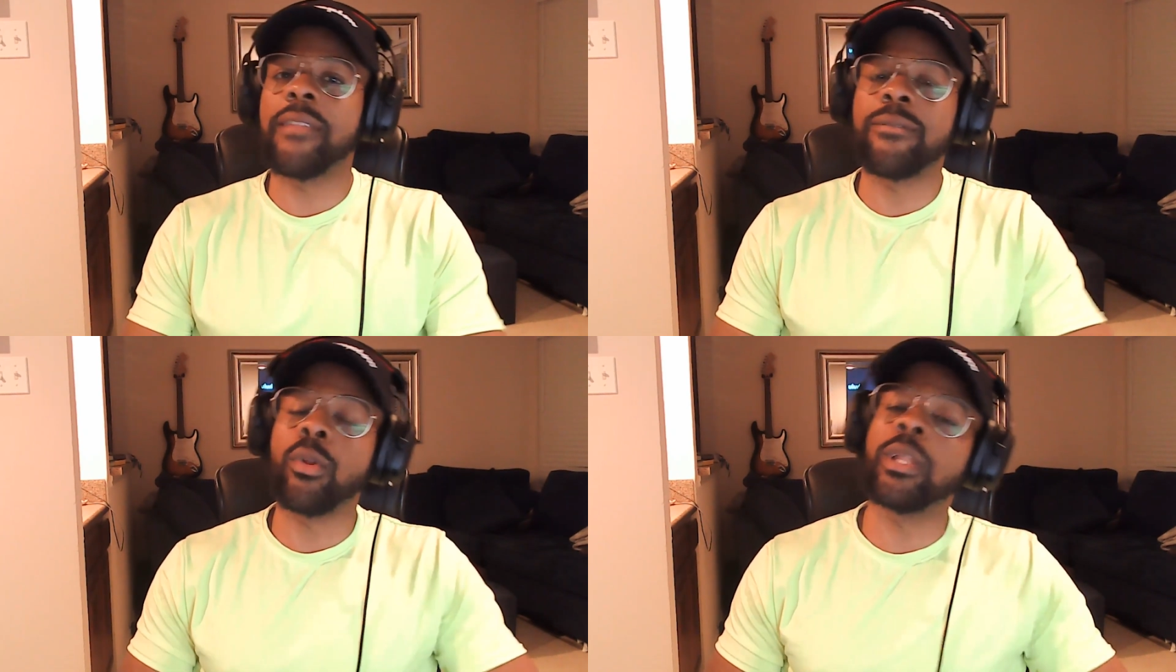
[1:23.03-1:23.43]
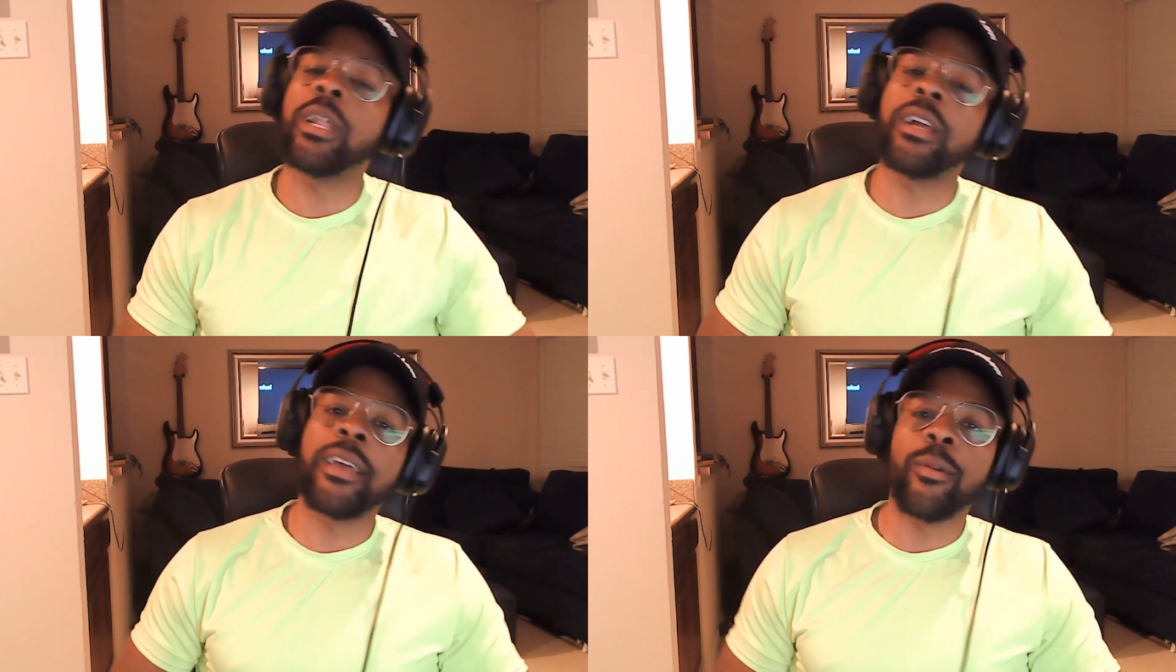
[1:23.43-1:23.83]
full and
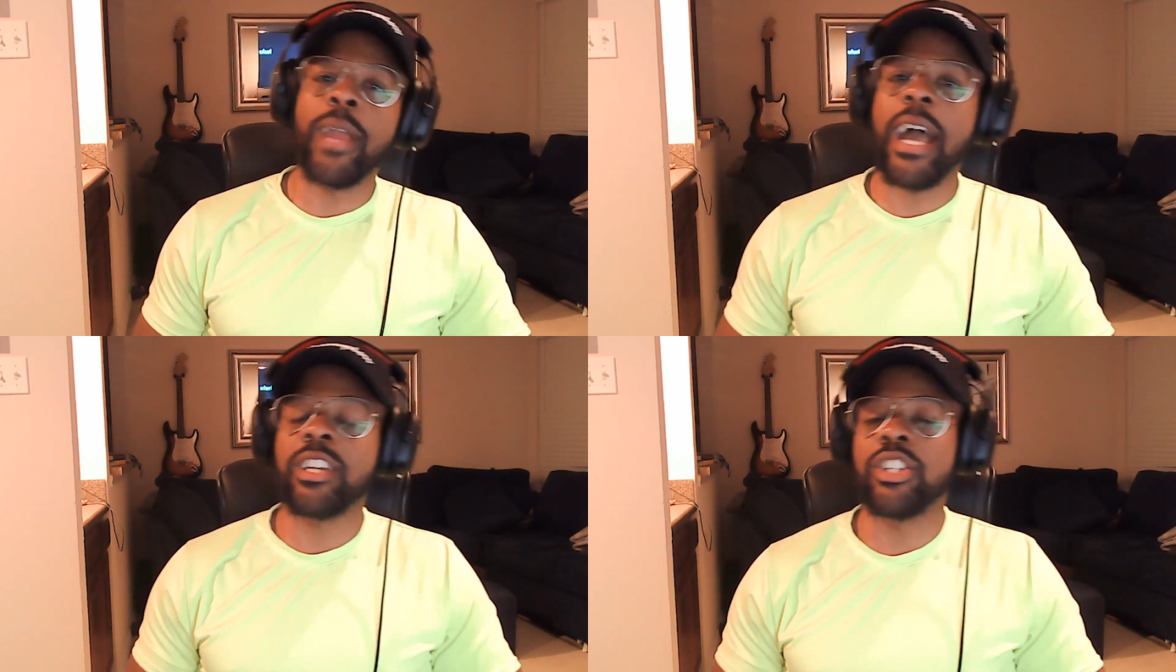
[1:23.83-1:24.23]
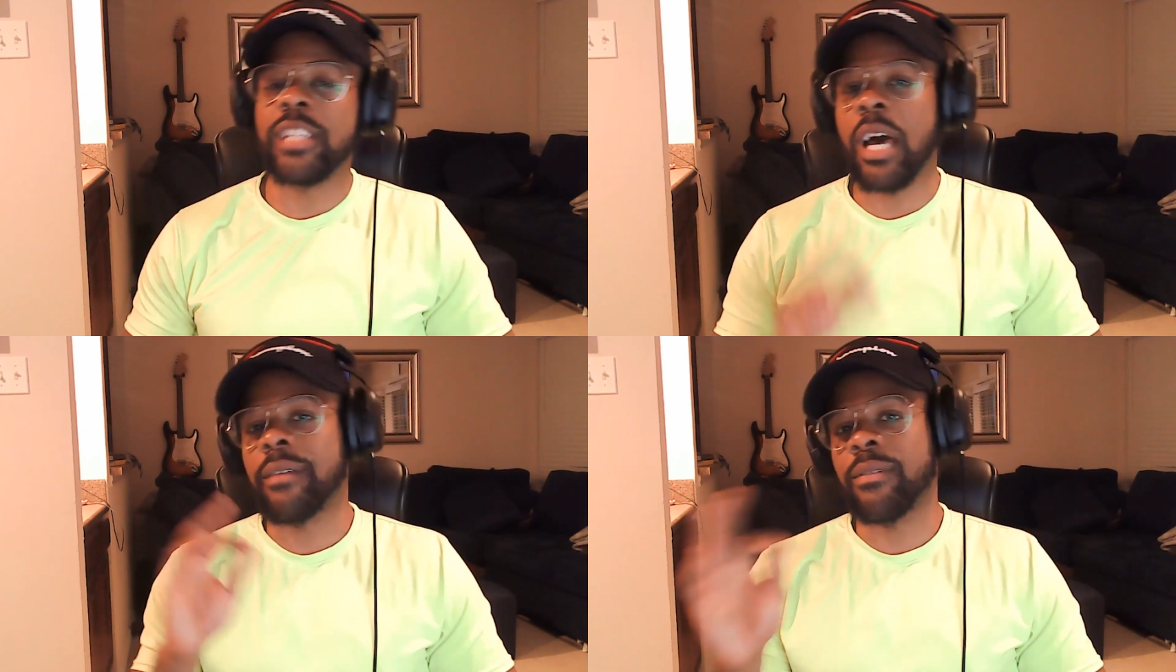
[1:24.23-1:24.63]
uncut reactions
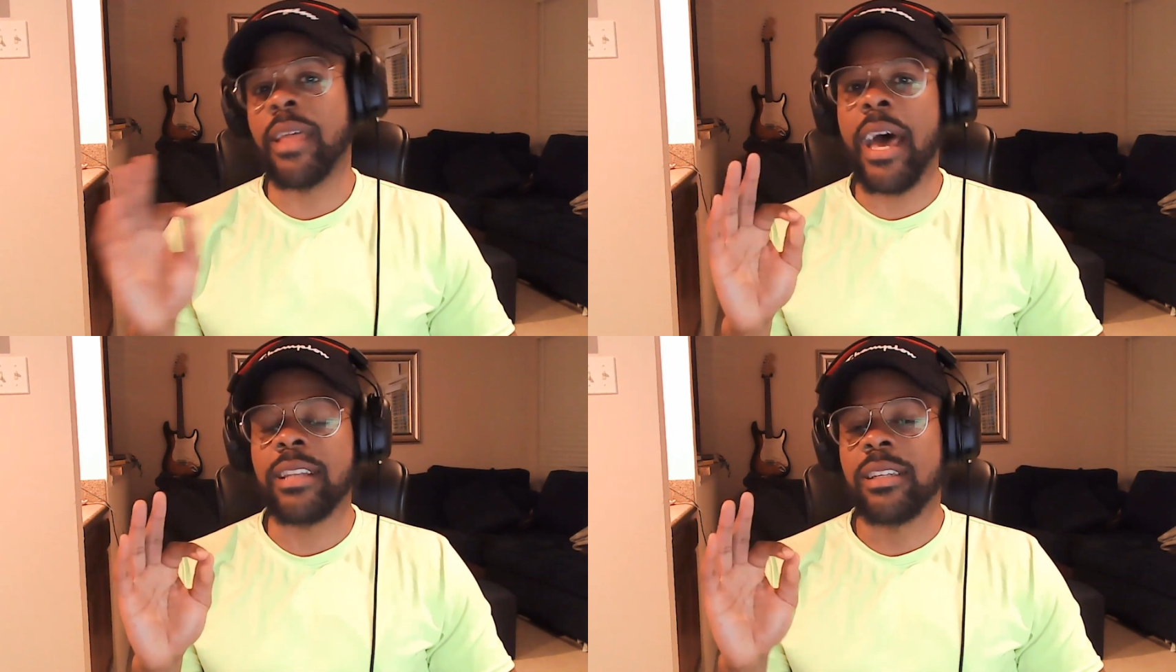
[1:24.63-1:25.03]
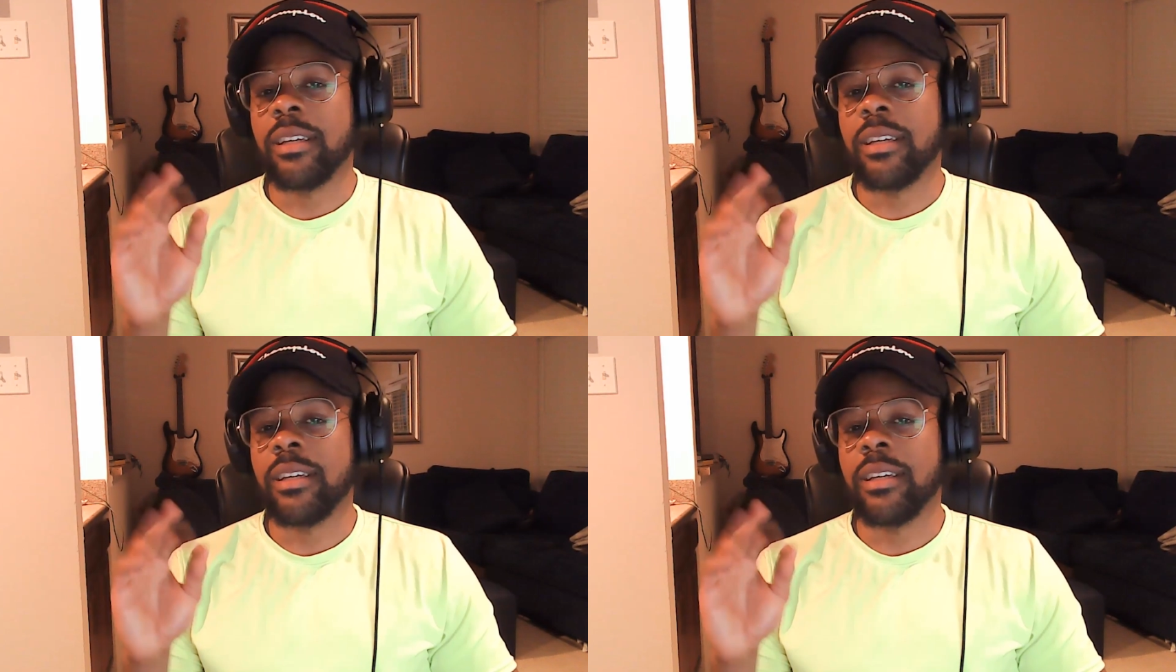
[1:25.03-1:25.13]
out for that.